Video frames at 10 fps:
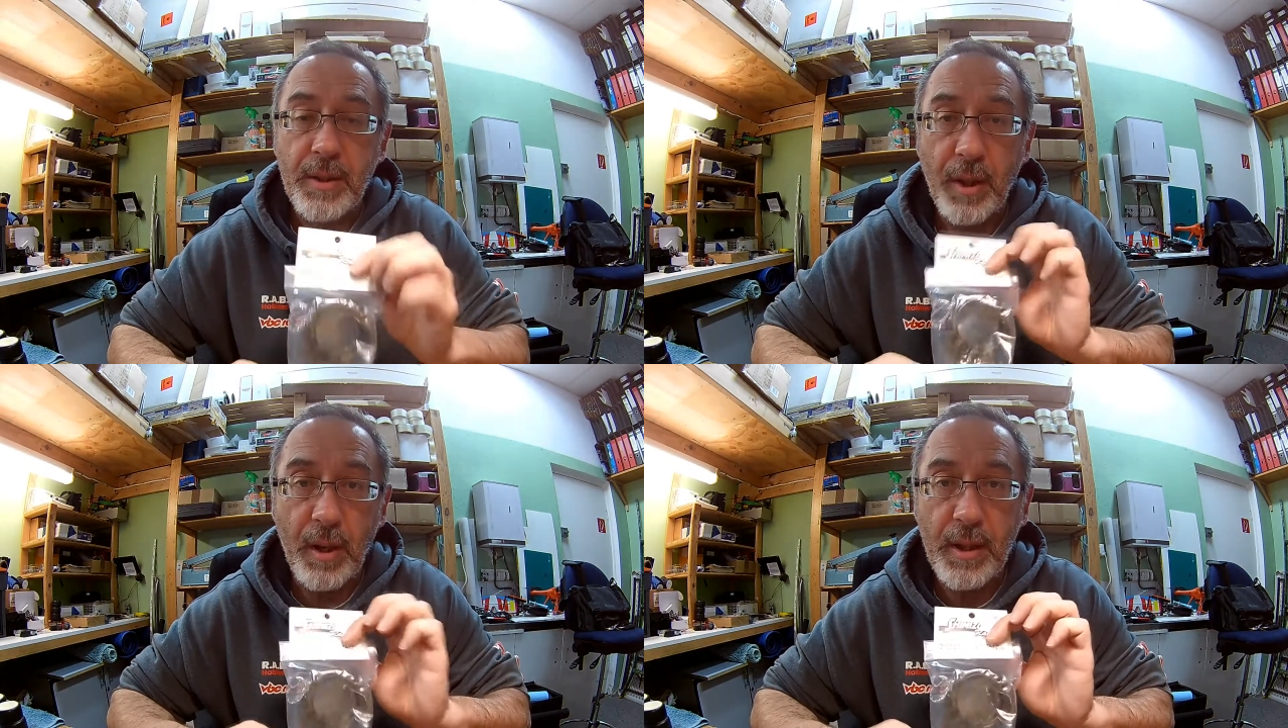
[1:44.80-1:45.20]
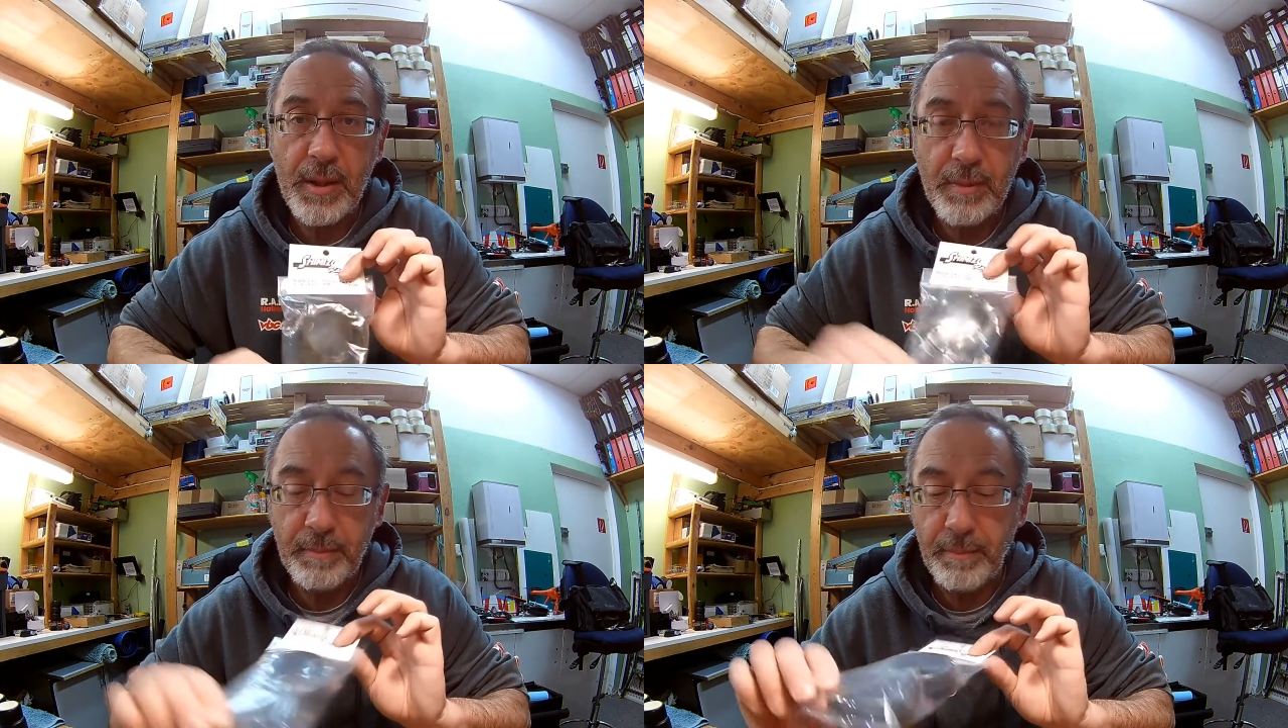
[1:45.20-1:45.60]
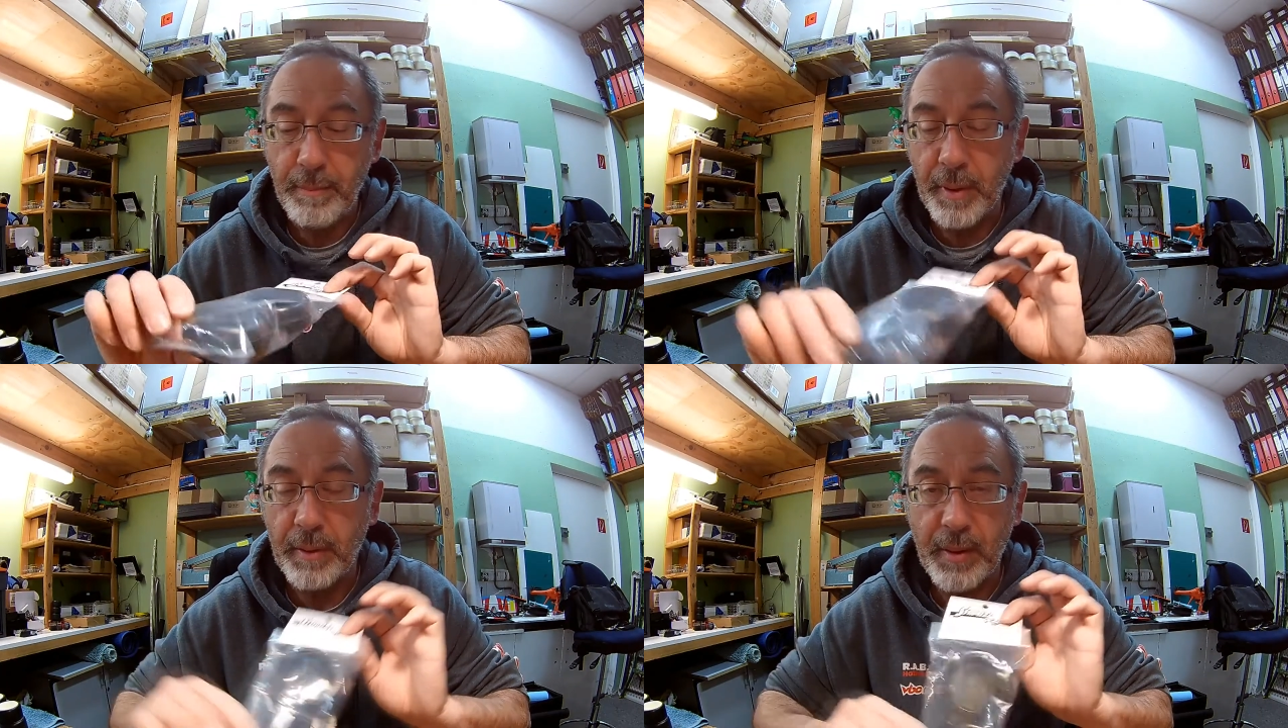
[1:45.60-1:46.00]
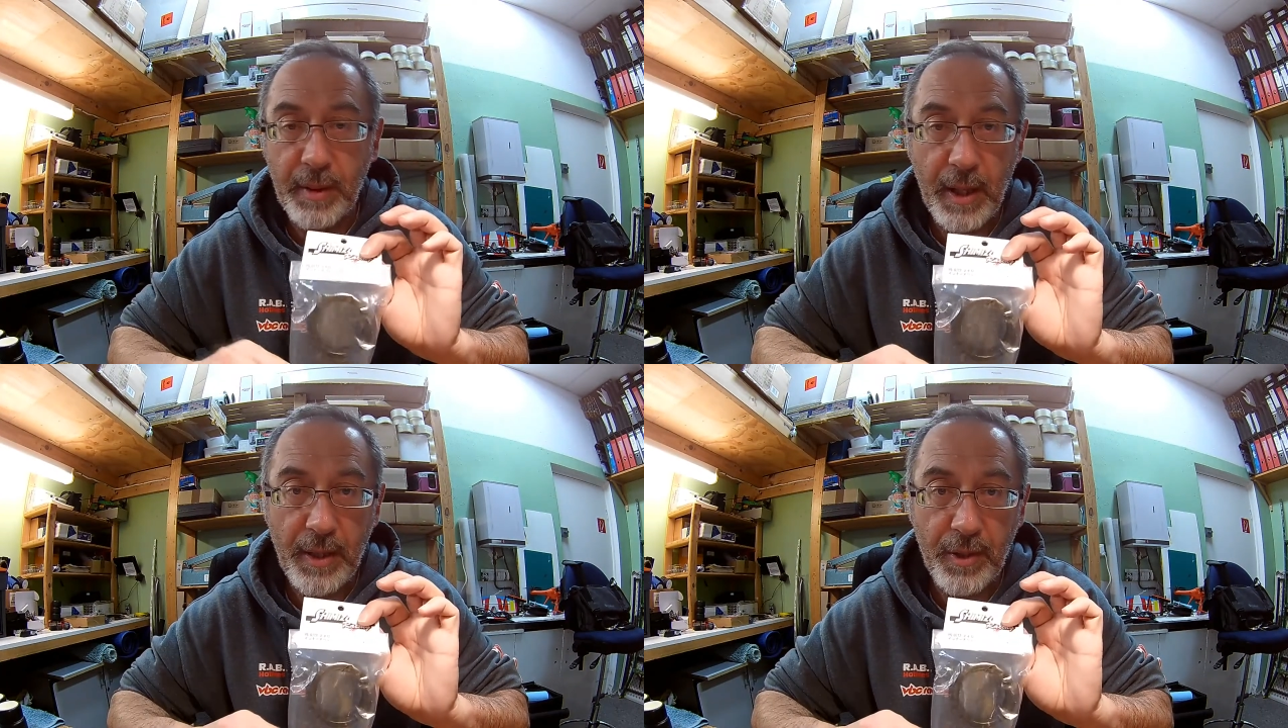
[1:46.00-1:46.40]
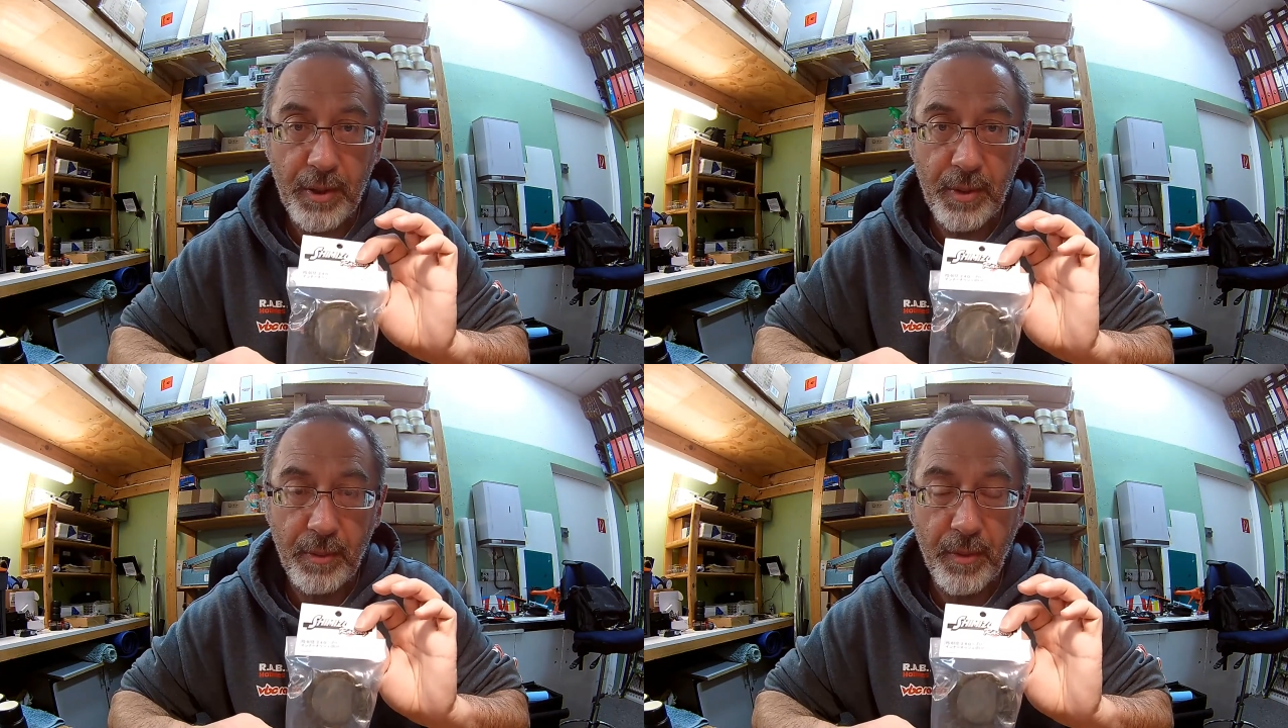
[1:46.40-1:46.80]
tyres belted as
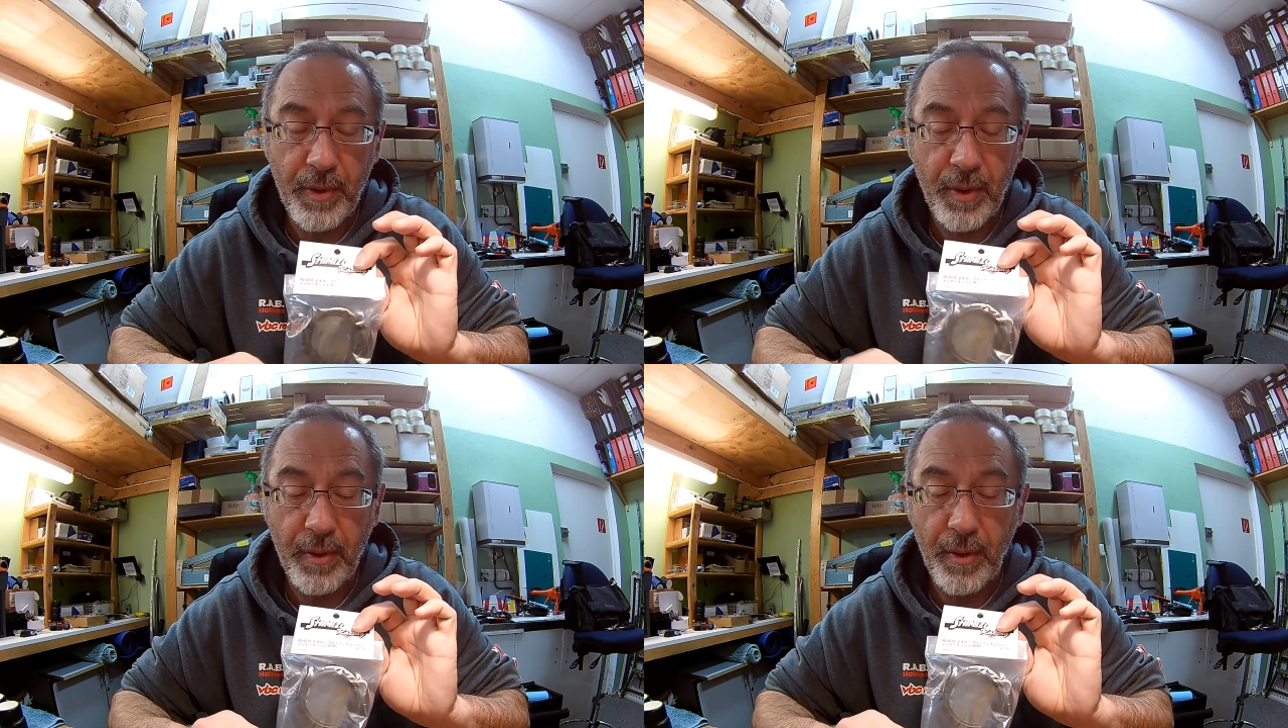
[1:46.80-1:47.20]
usual, 30,